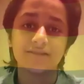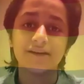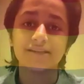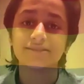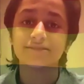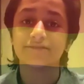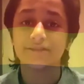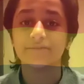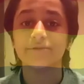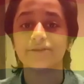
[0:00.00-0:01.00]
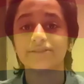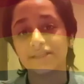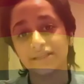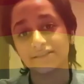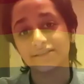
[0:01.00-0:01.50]
the rest of the
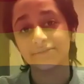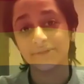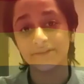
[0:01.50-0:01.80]
communities can be